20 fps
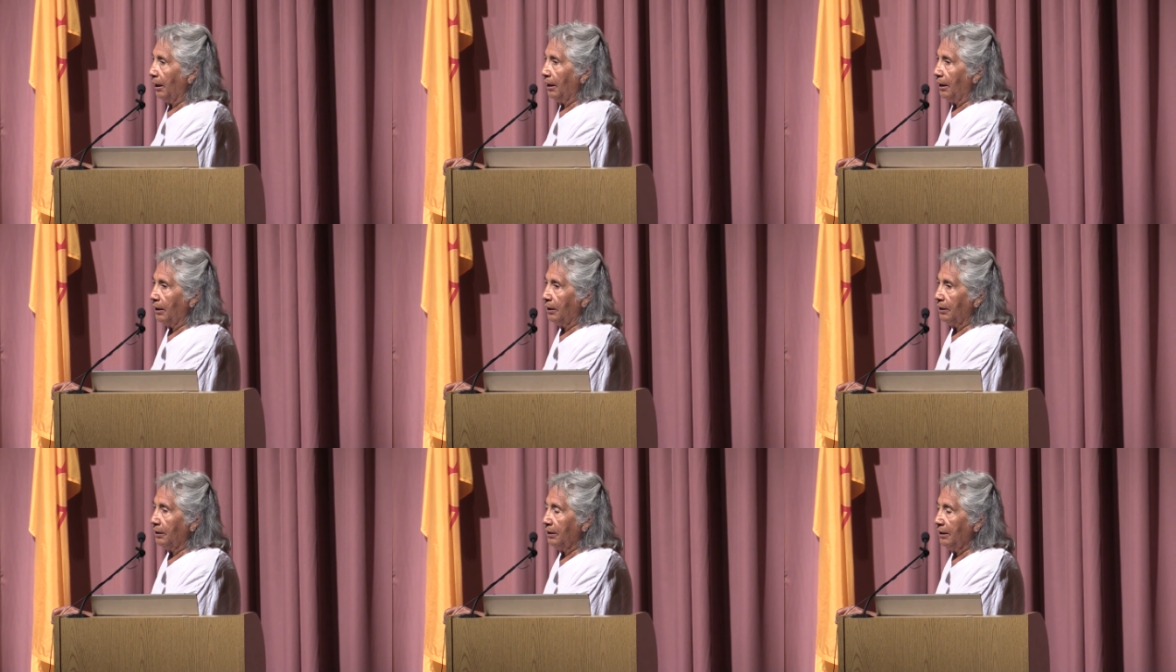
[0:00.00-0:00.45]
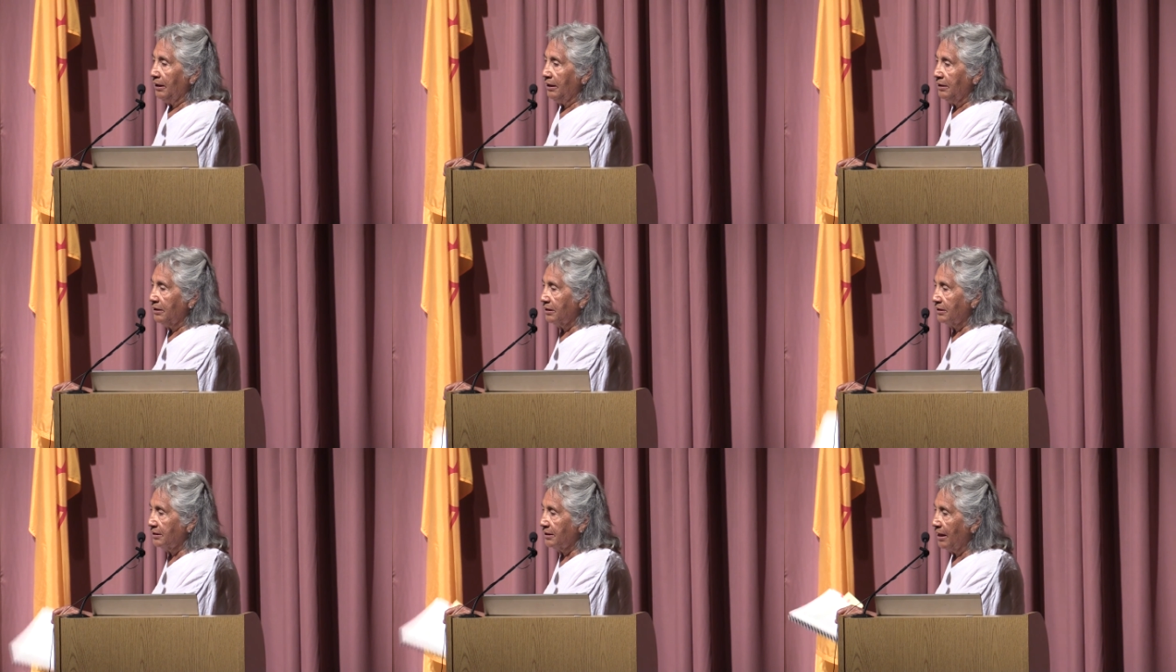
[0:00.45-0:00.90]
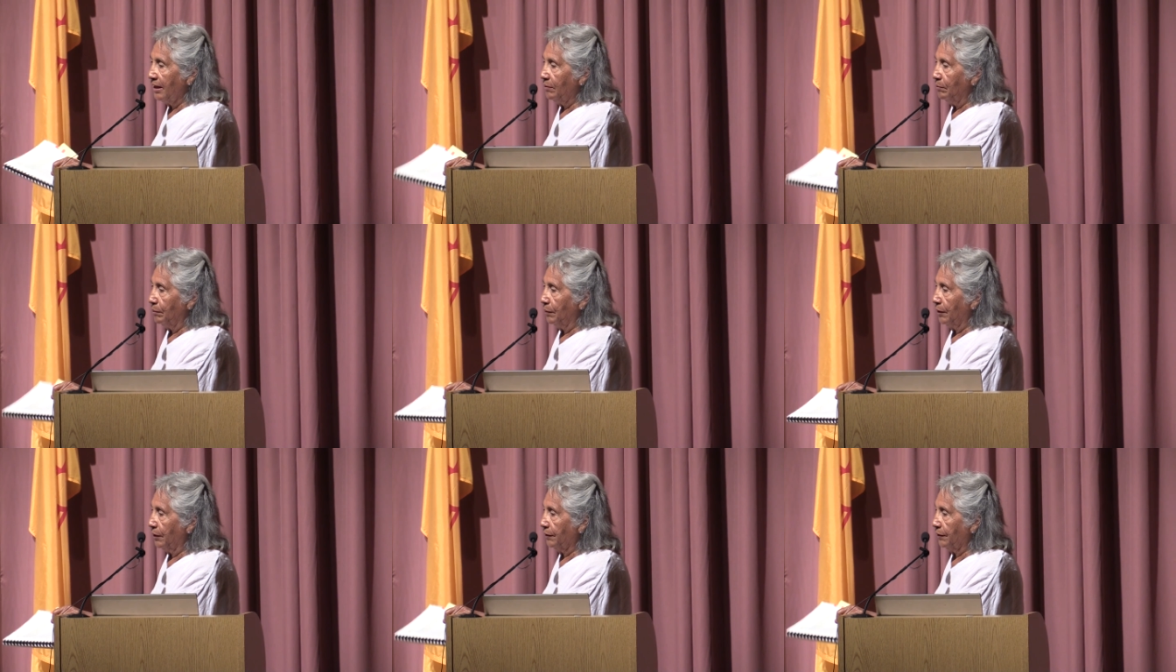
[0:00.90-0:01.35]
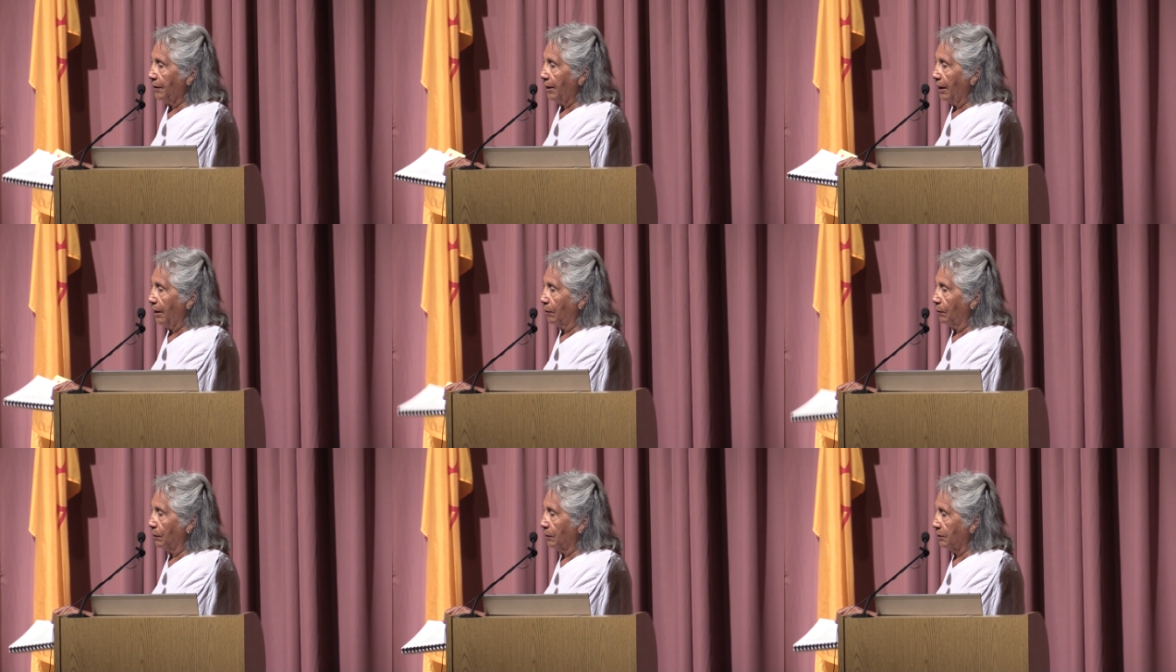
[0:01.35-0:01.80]
Uh, in the same book
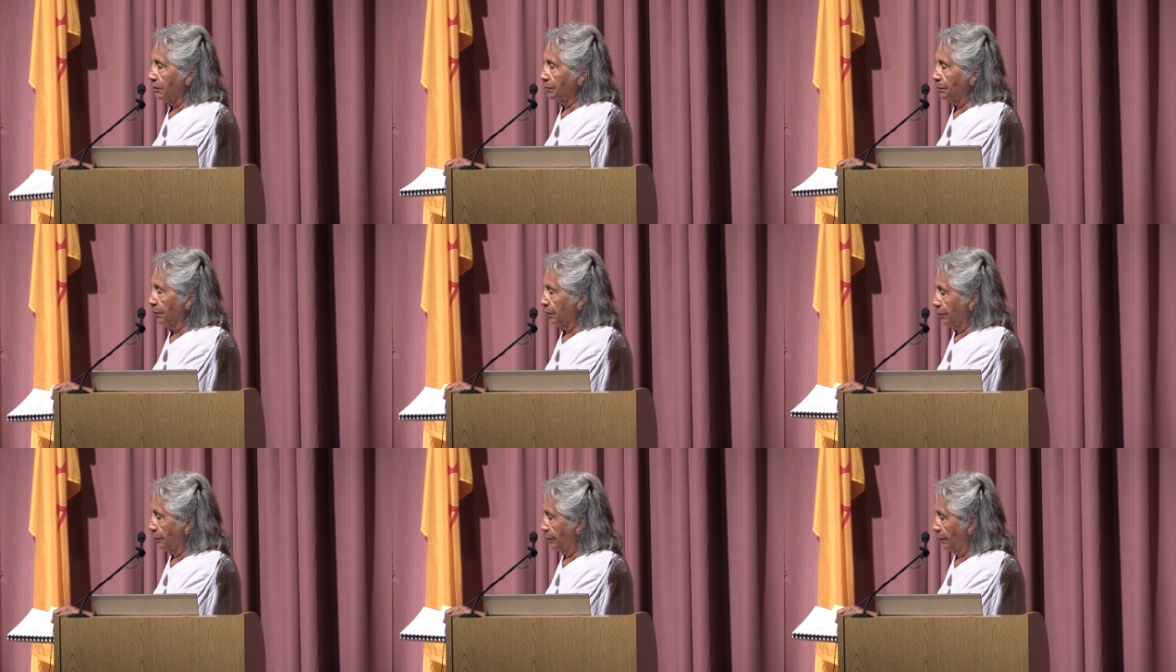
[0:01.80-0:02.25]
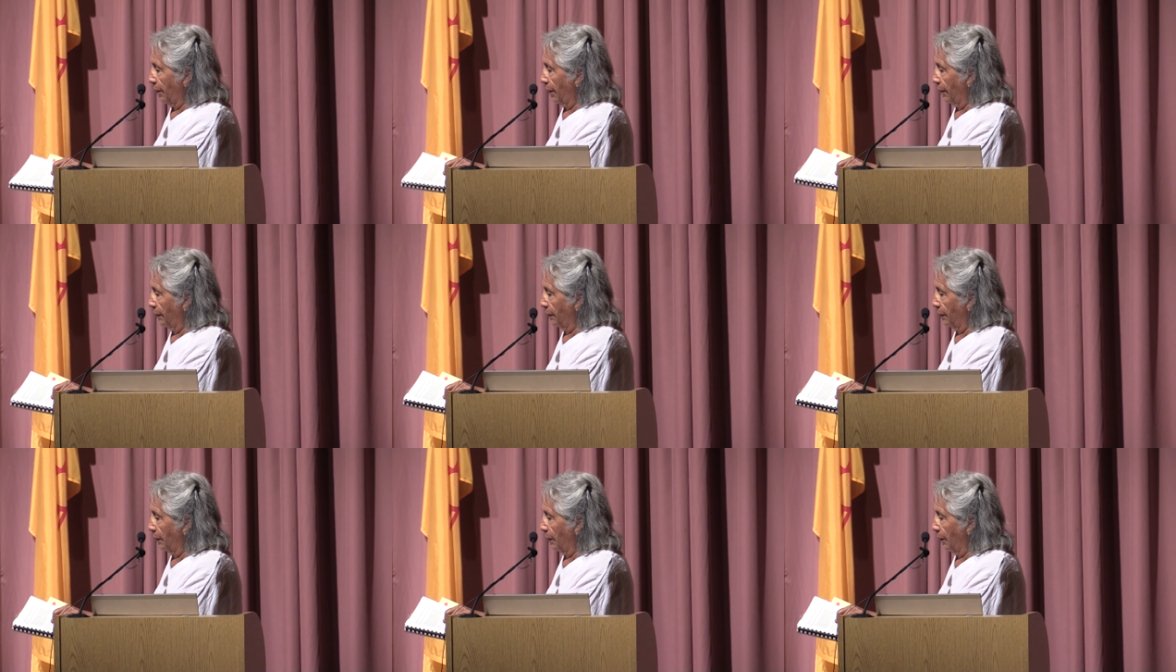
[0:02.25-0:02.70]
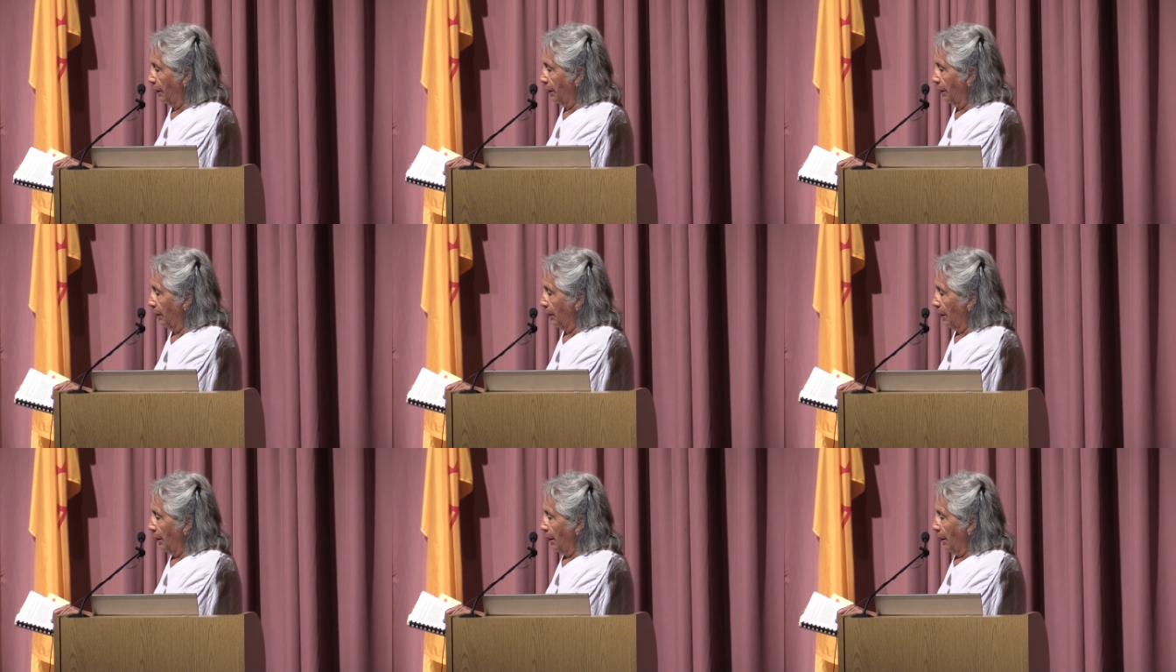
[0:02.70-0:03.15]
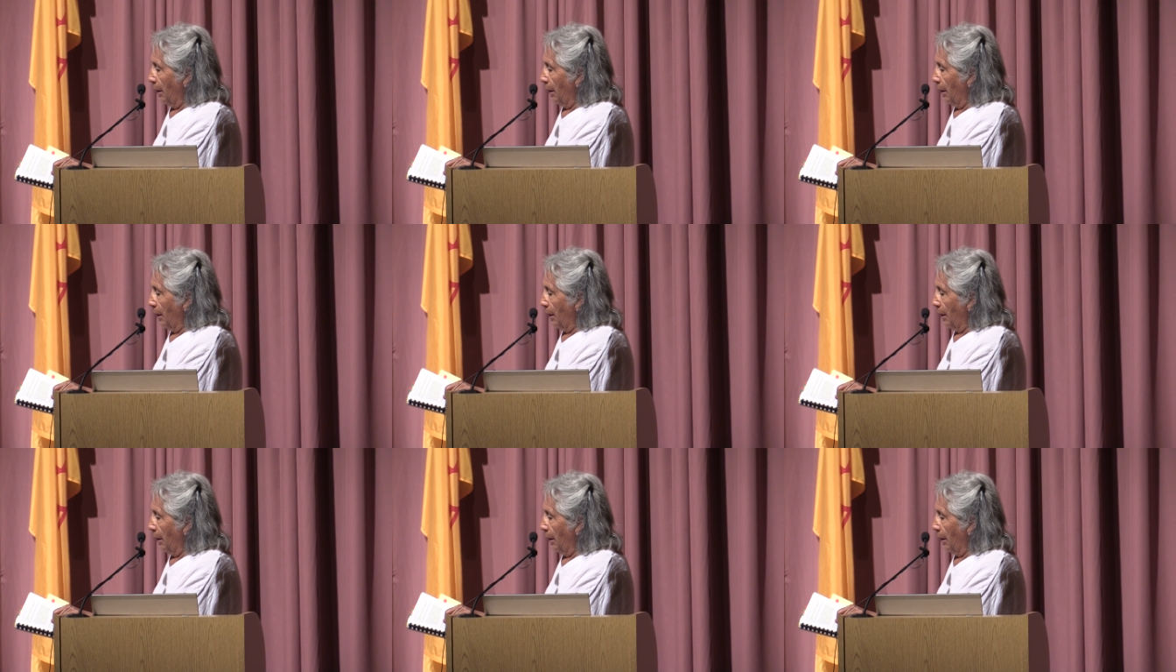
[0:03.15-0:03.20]
that was put together, uh,